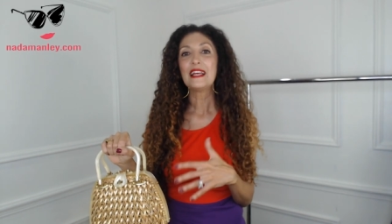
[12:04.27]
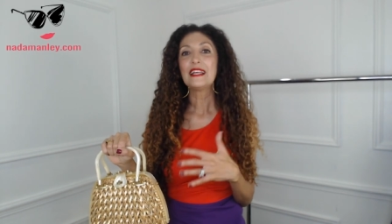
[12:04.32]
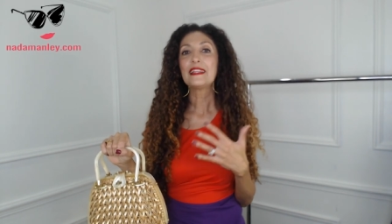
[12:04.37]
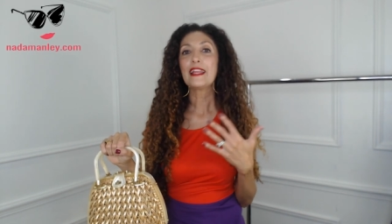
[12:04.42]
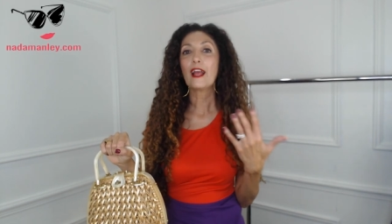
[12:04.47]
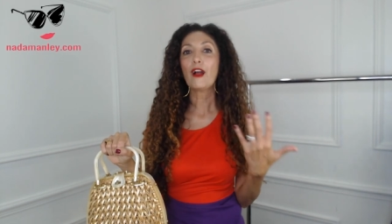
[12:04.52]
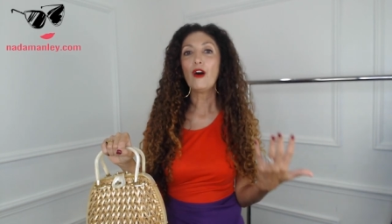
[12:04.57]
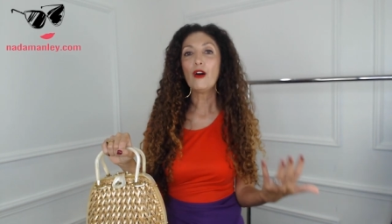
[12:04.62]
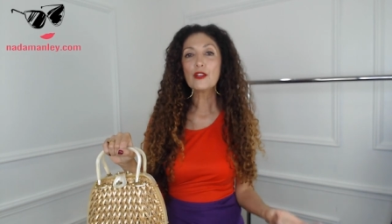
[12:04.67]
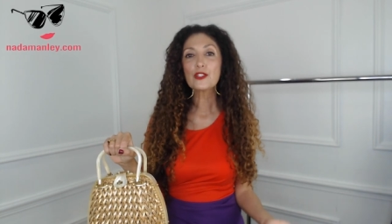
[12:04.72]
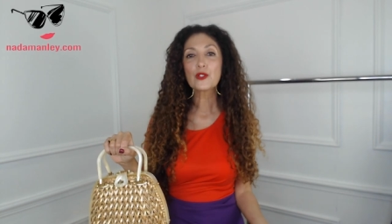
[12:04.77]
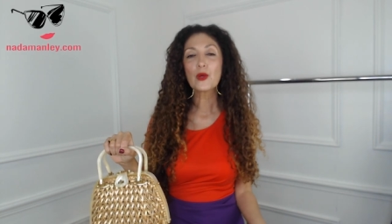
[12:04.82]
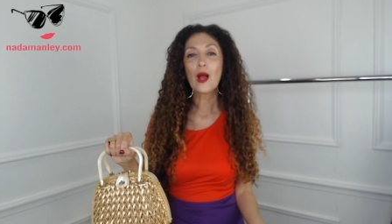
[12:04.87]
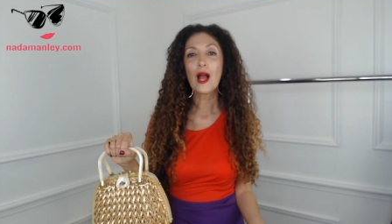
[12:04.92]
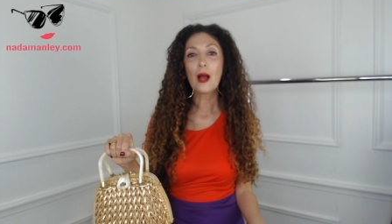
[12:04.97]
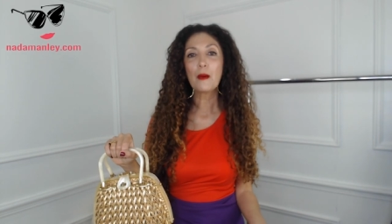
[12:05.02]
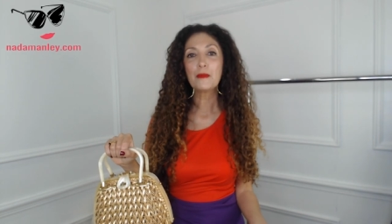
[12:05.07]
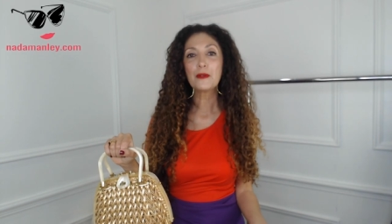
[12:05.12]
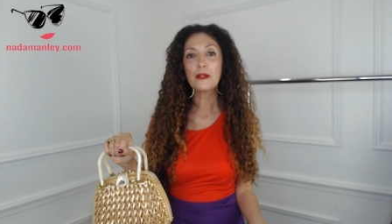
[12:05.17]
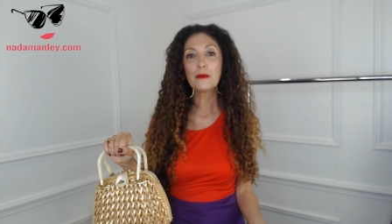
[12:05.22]
they also
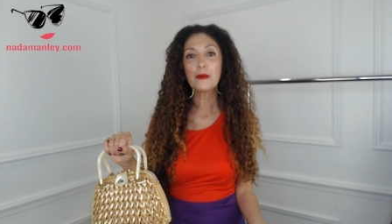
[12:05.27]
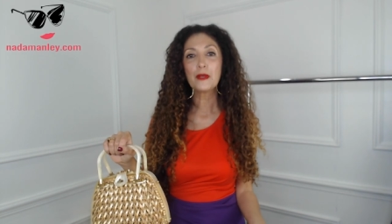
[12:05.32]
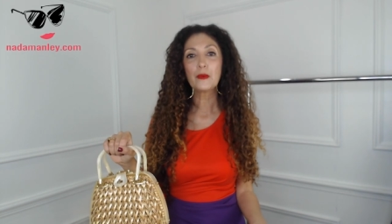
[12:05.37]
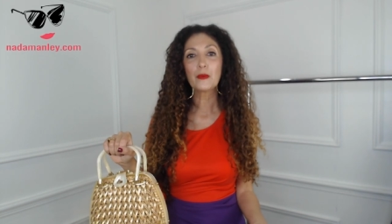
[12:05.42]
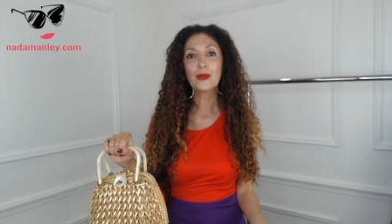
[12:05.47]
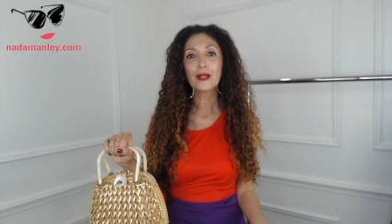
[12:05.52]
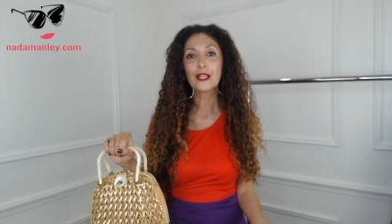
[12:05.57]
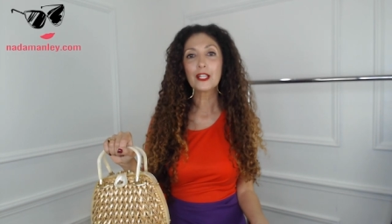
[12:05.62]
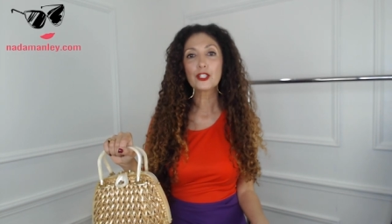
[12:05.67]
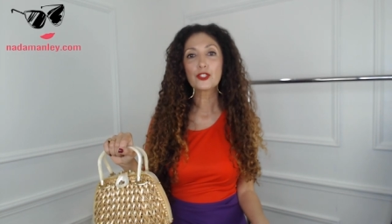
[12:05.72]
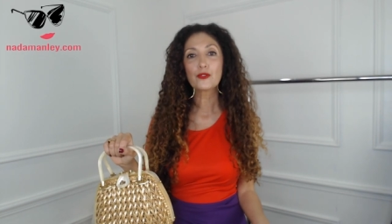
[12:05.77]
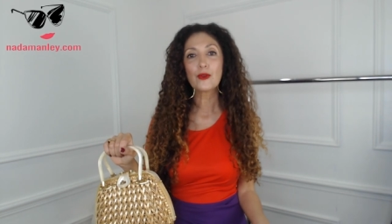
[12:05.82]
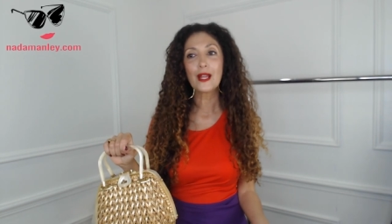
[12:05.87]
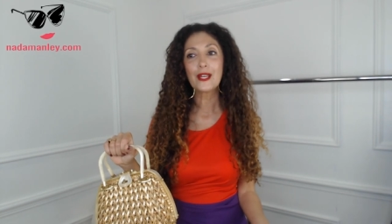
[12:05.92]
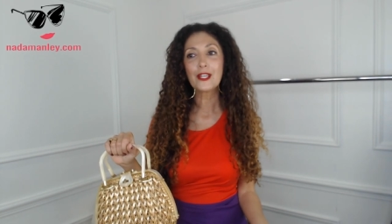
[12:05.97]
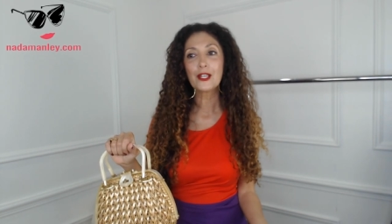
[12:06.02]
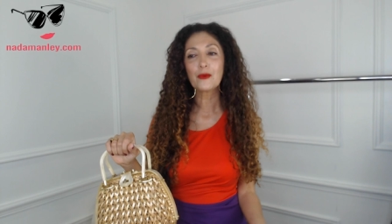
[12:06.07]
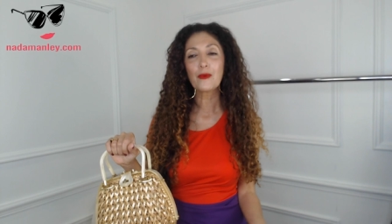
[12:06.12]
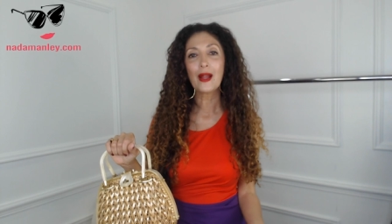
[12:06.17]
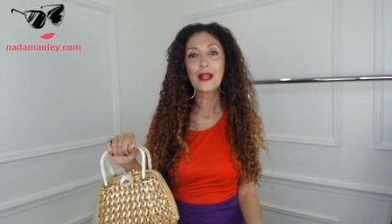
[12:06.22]
happen to be really
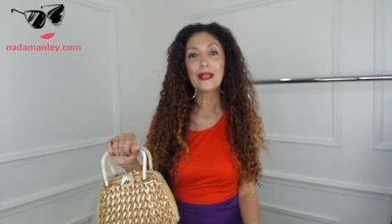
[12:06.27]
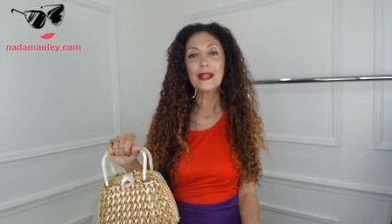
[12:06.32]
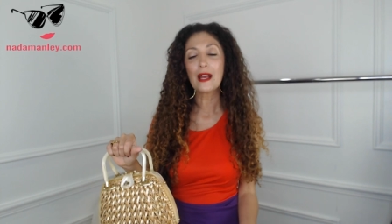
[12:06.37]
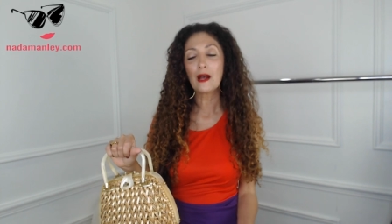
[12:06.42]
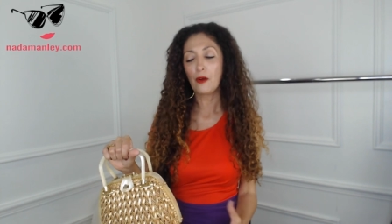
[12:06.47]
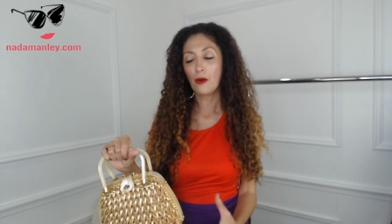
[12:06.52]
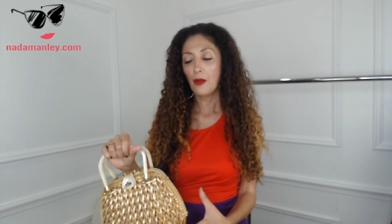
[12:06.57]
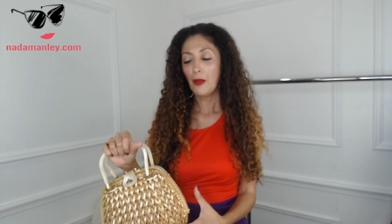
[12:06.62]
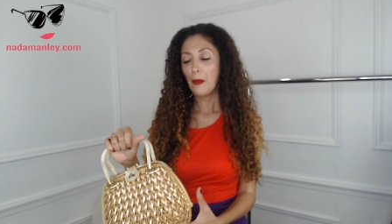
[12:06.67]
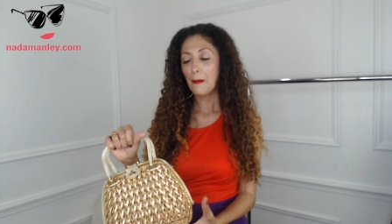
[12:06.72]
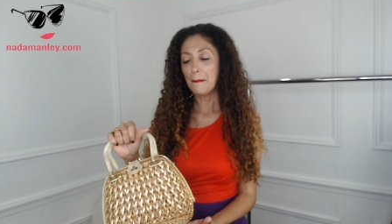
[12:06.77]
trendy right now